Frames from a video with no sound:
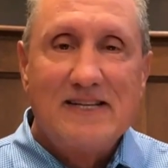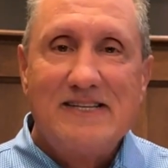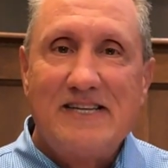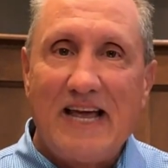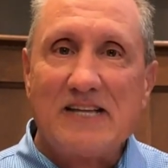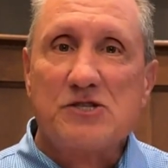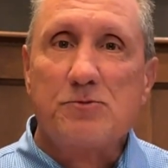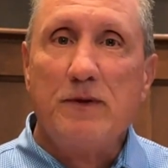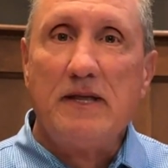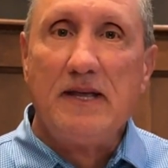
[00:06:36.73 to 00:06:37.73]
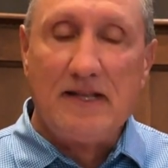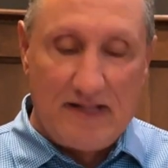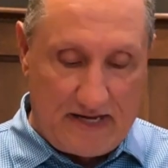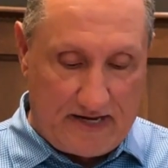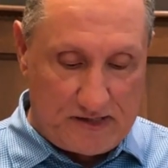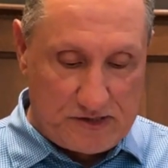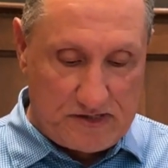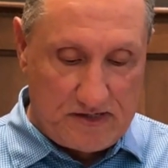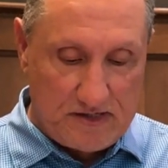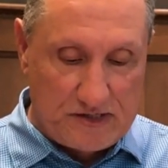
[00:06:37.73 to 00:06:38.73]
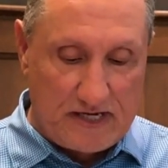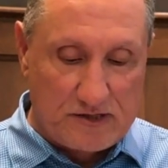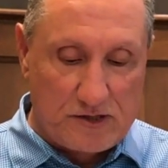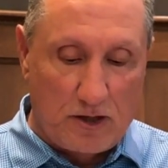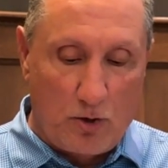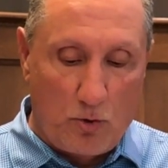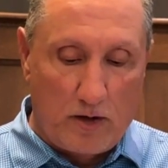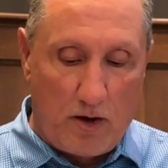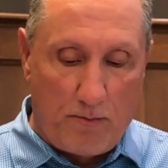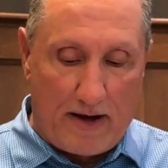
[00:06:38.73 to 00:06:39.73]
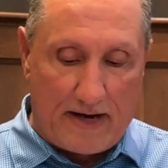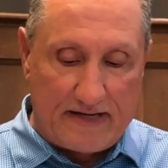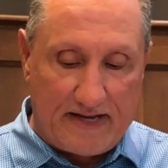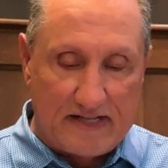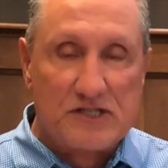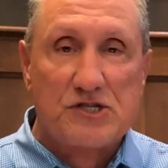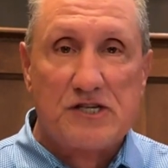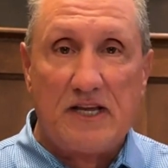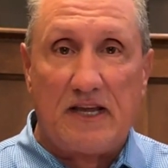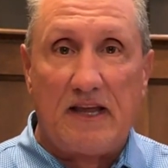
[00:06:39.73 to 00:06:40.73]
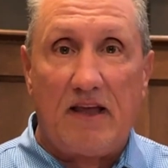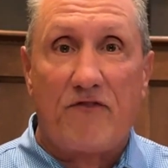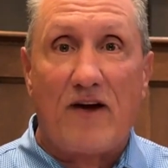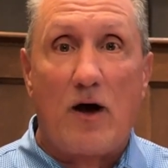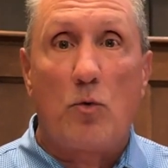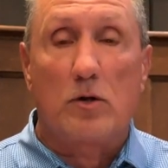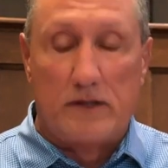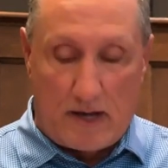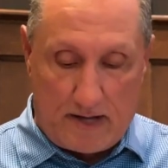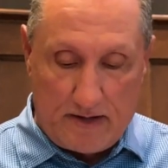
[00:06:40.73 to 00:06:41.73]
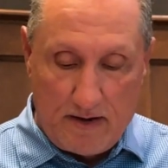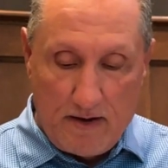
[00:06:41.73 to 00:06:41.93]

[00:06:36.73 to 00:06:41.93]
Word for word: Test me in this, says the Lord Almighty, and see if I will not